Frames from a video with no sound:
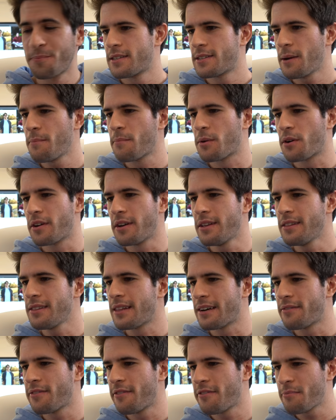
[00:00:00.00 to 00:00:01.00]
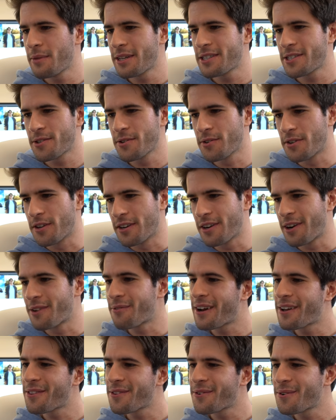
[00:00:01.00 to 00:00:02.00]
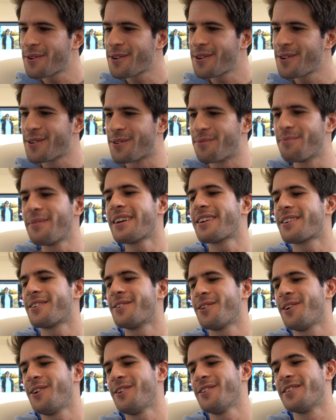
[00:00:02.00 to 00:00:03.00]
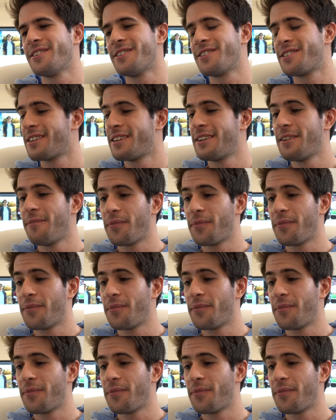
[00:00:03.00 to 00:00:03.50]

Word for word: December in Life of a Med Student, around the world, medical college.